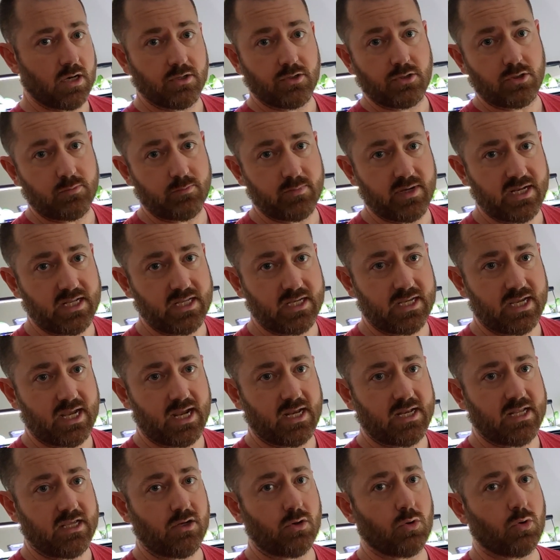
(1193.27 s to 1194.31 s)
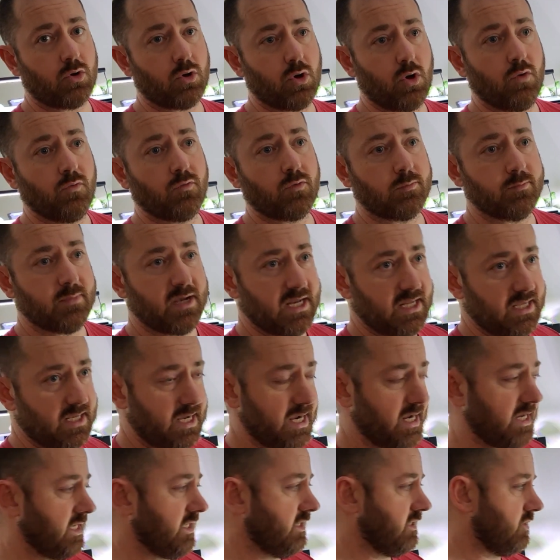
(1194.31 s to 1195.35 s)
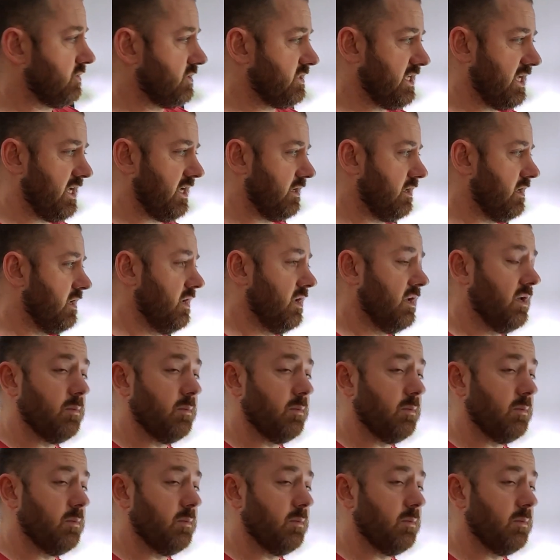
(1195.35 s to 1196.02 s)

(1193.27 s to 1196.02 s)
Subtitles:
under medicating or over medicating their tank.